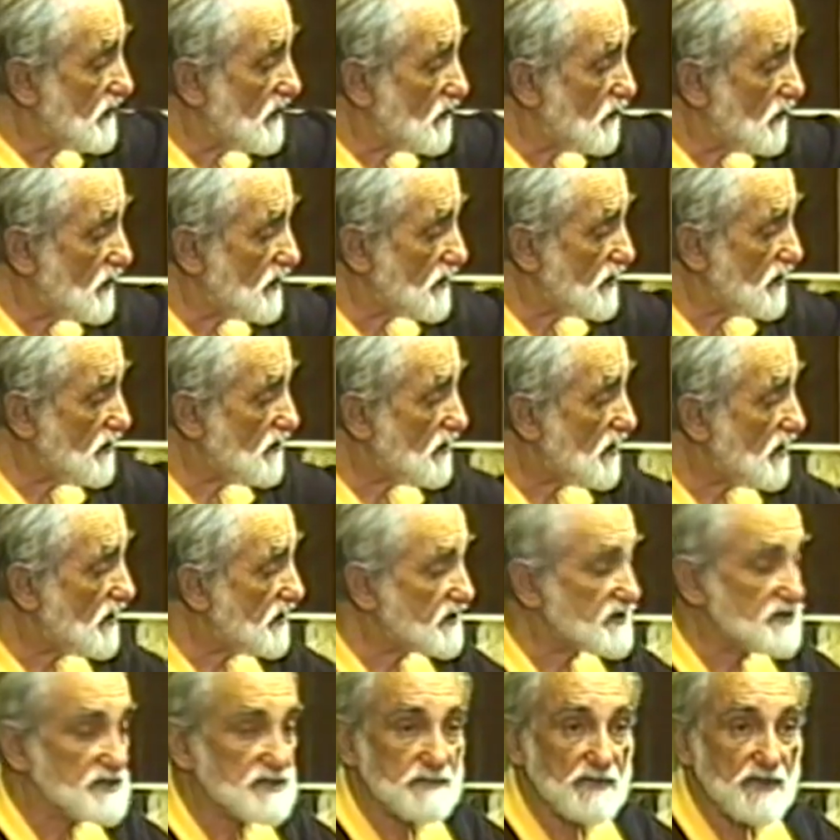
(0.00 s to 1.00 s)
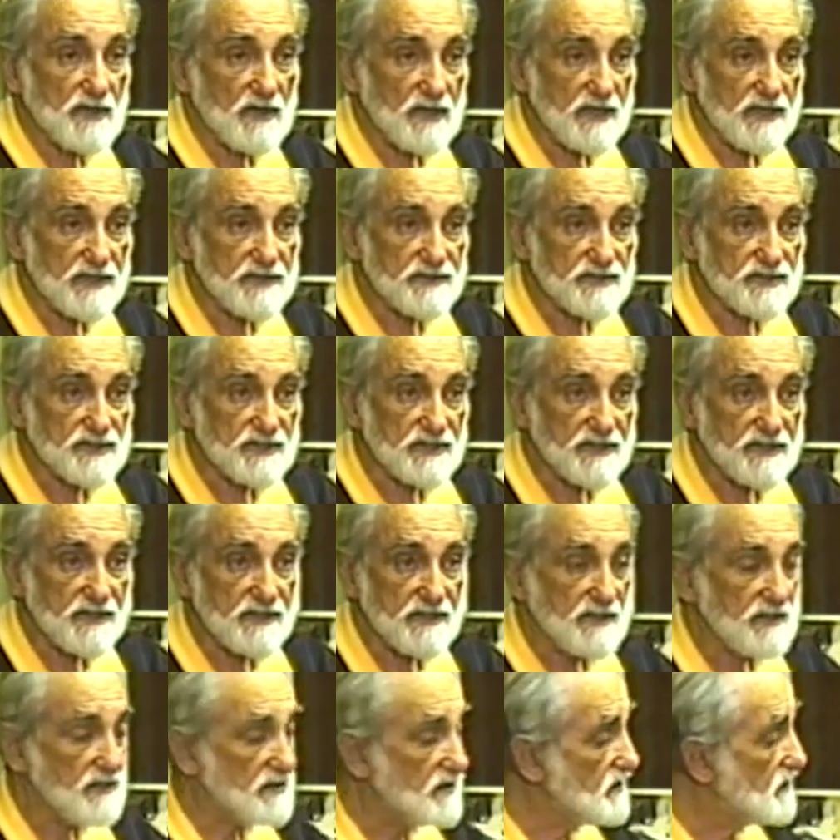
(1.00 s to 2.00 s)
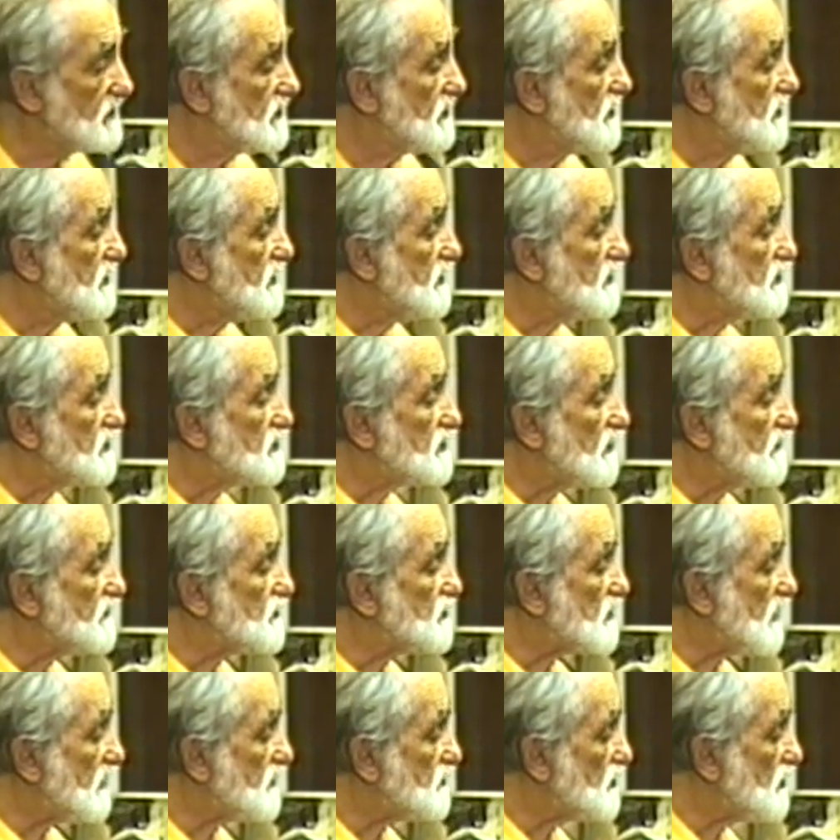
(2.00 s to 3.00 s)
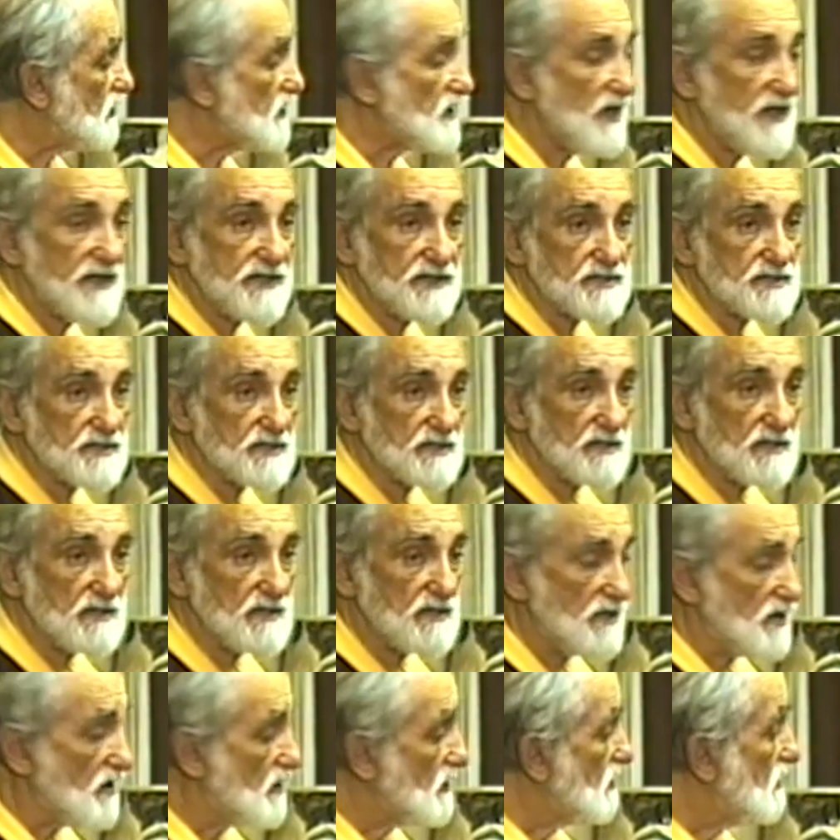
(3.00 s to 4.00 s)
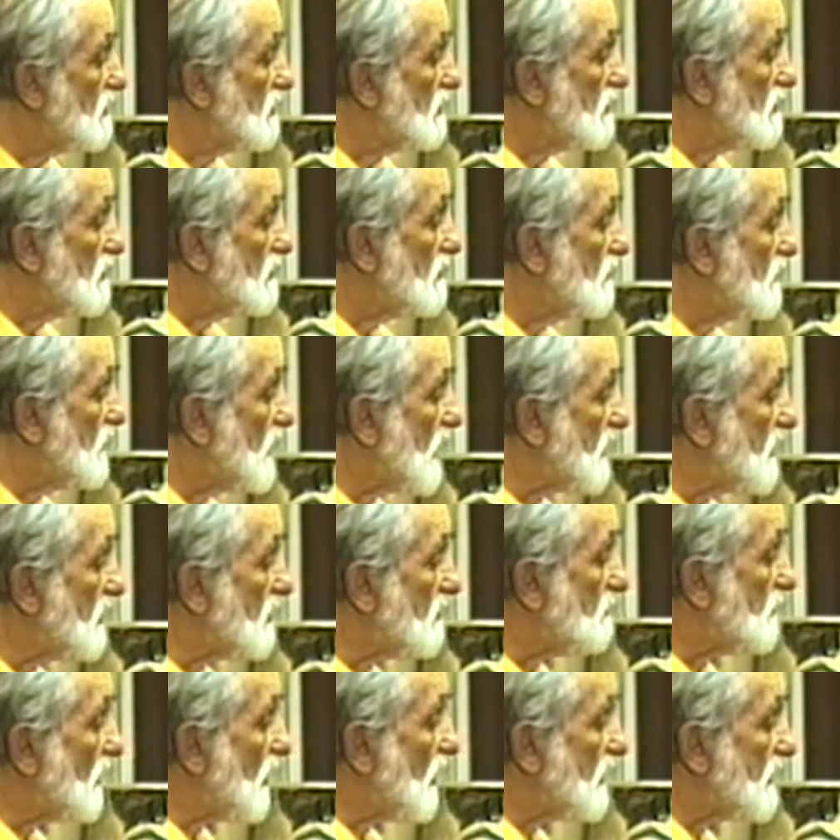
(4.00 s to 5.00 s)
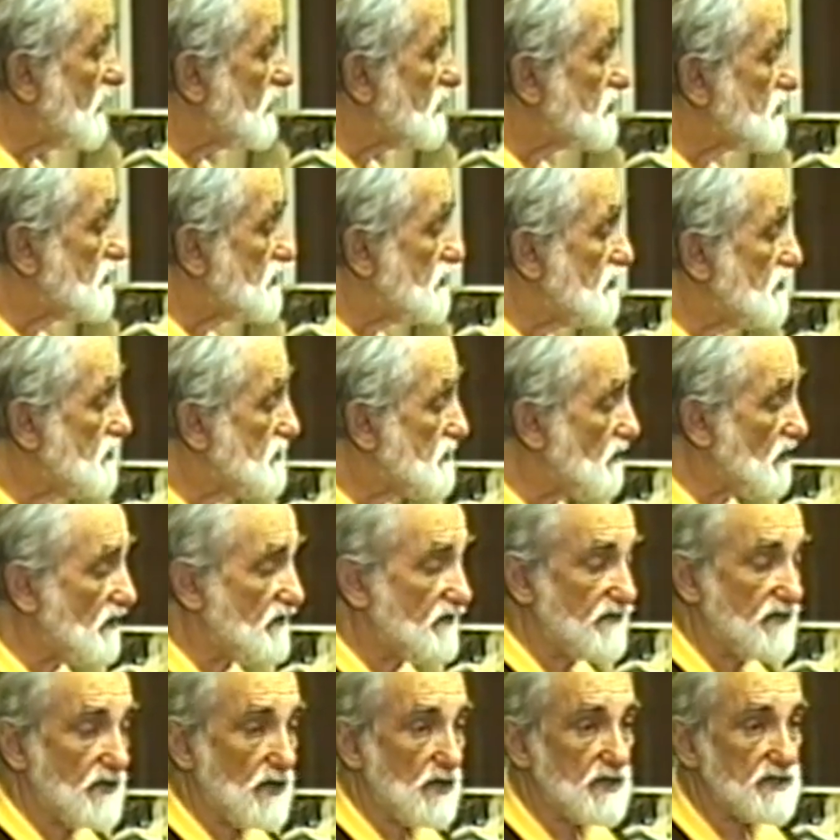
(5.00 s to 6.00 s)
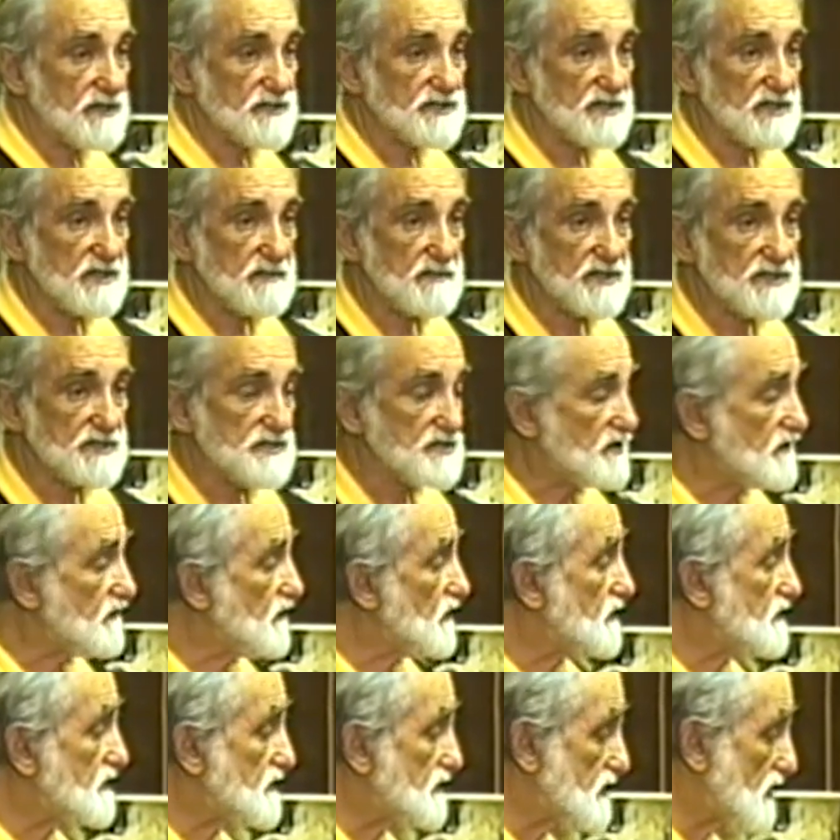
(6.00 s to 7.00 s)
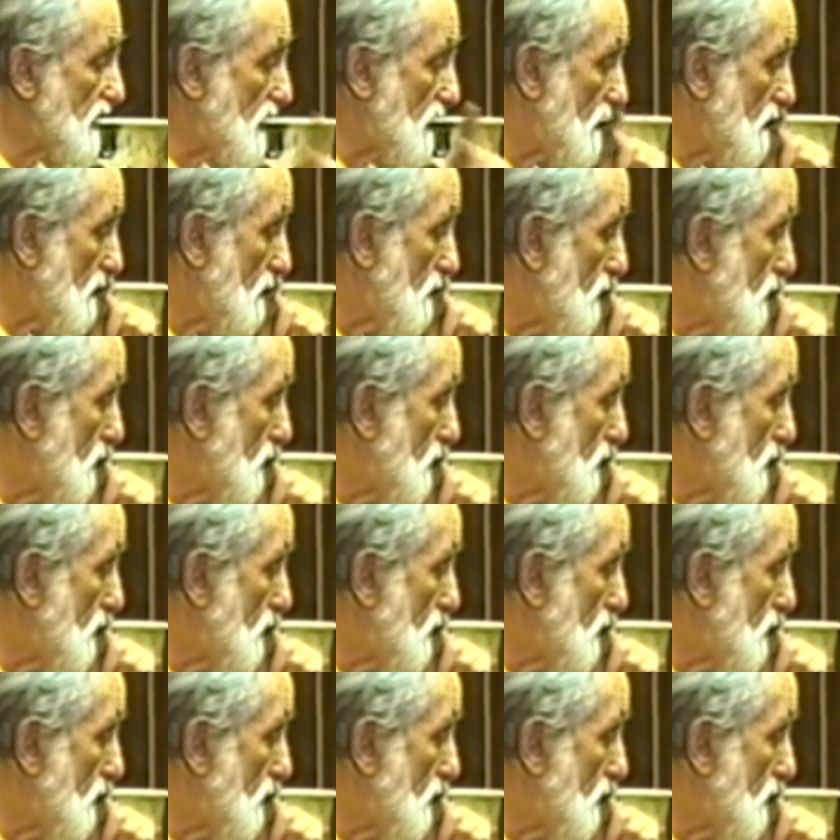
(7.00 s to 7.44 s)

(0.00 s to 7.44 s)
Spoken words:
that what you are experiencing is of such a nature that it binds you to a false image of yourself,